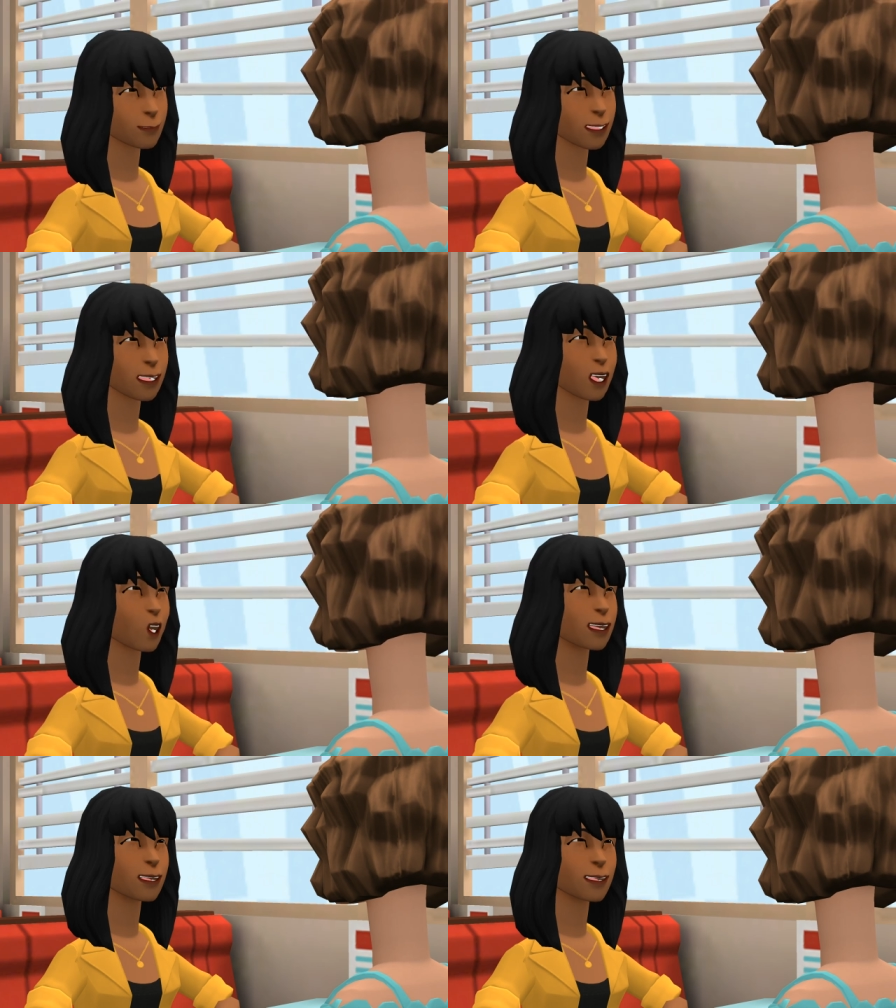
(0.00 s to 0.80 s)
And
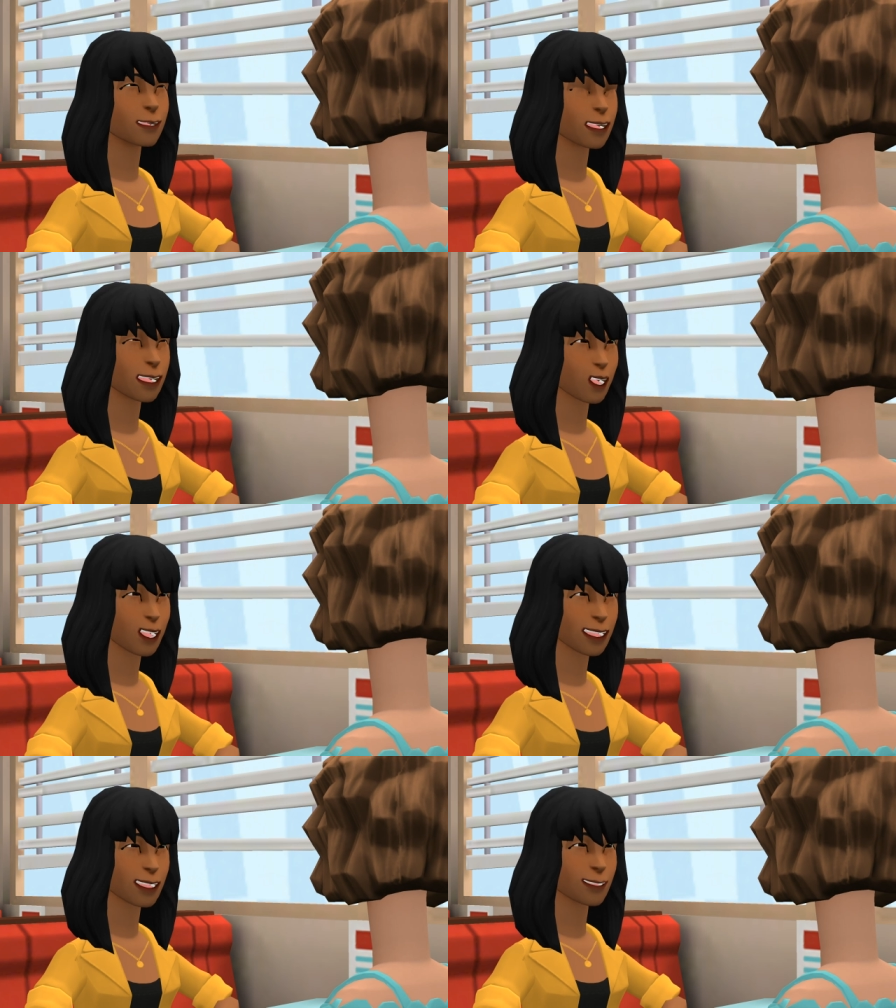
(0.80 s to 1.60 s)
now that I see it
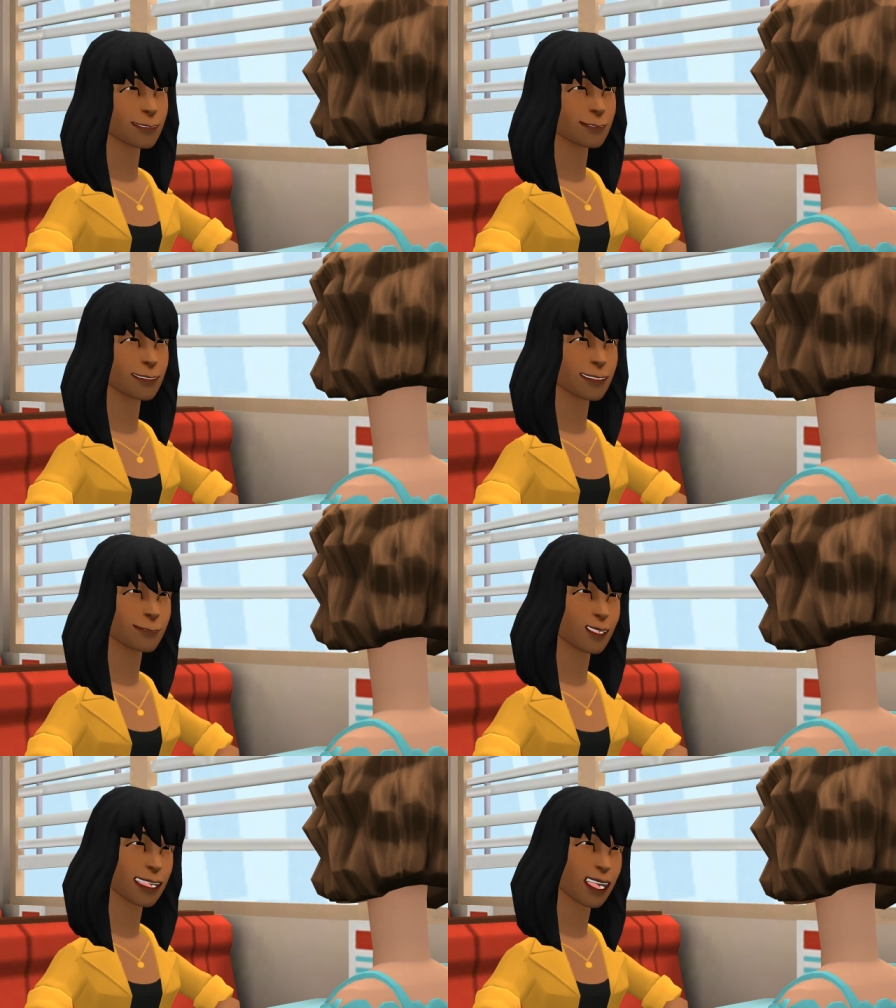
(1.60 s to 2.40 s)
works,
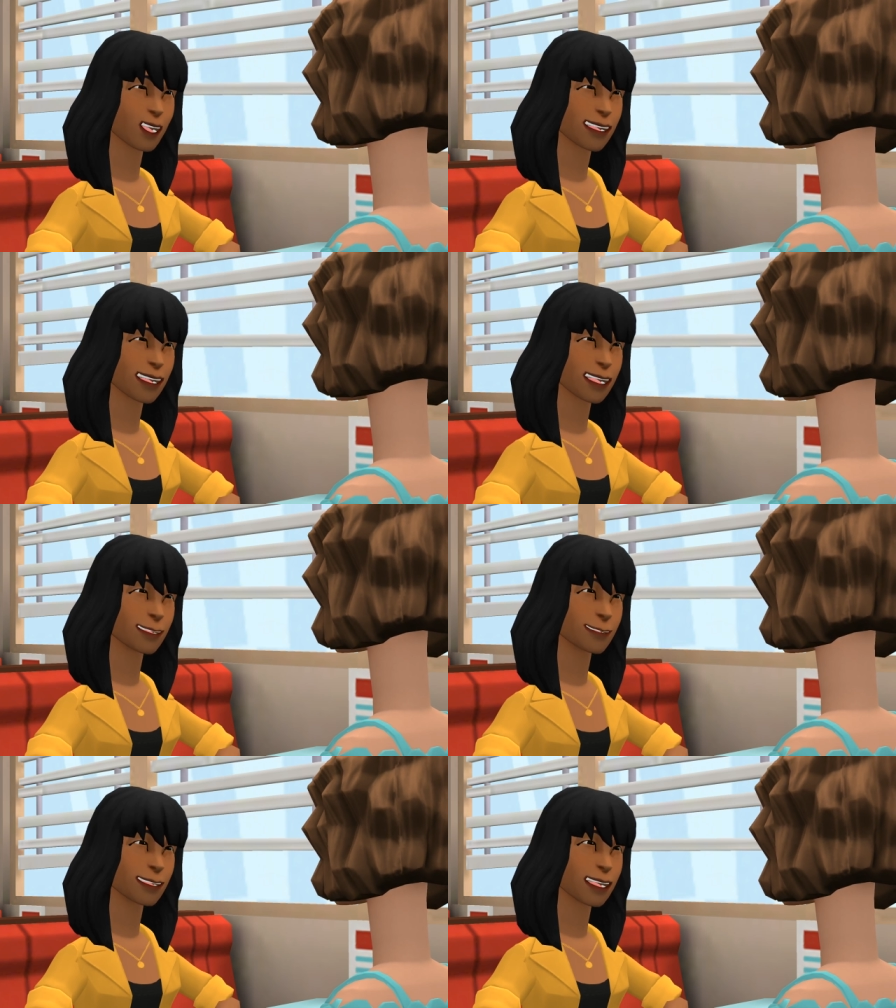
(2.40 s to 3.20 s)
I'm going to level
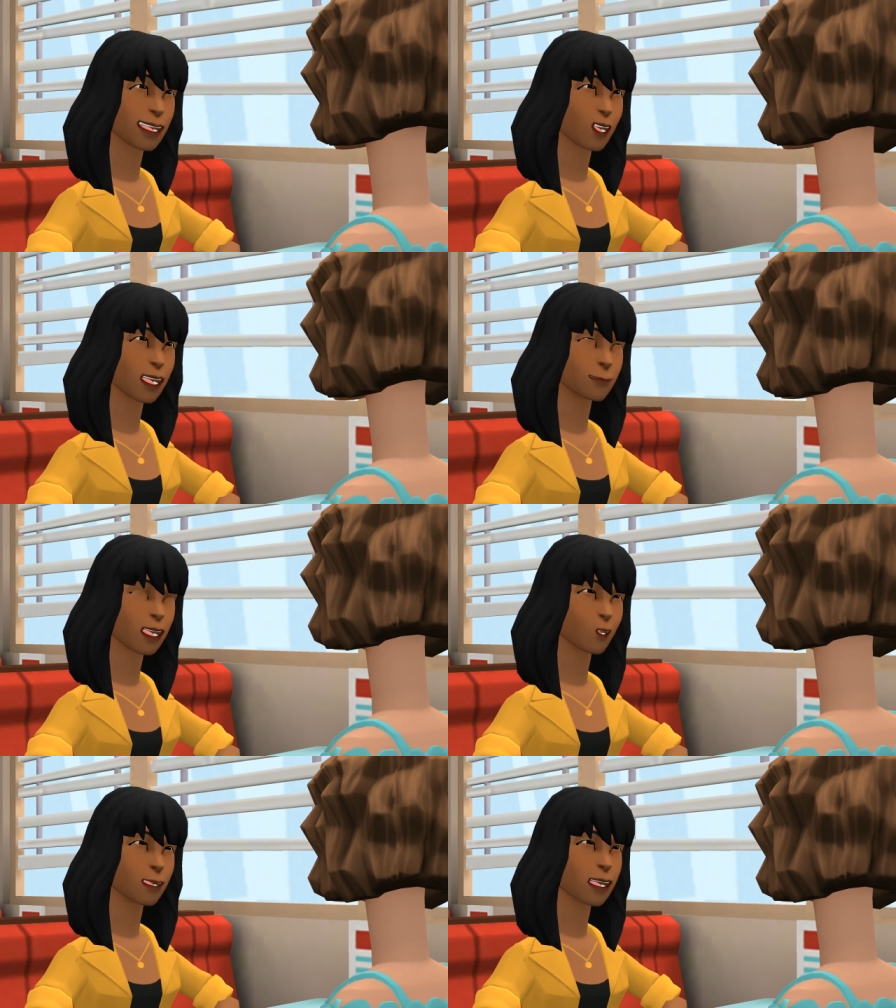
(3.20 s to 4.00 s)
up and get a new
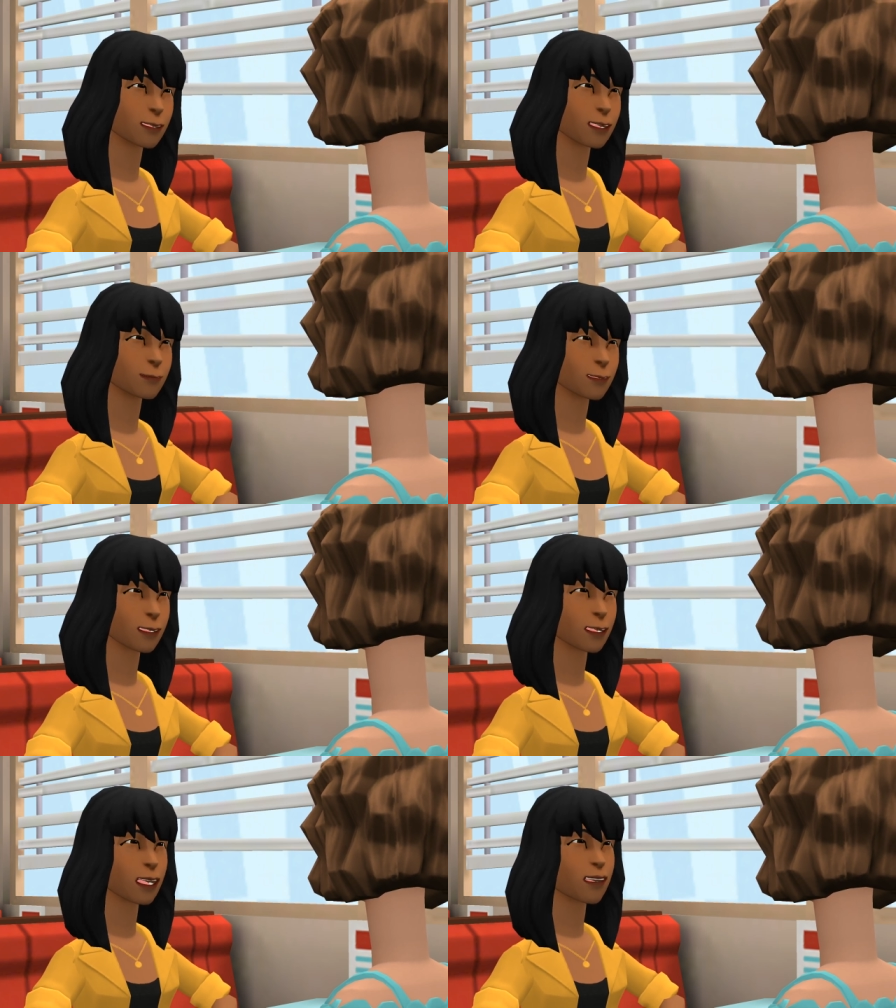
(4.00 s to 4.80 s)
apartment and
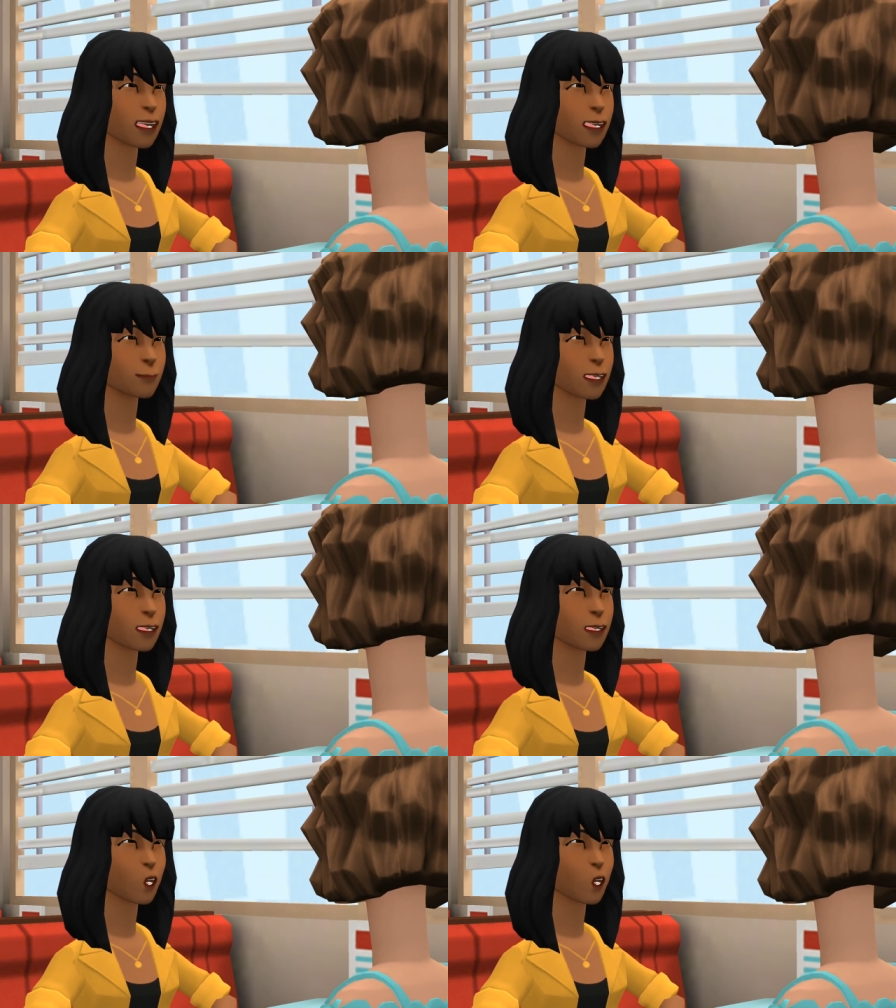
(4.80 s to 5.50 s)
maybe even a man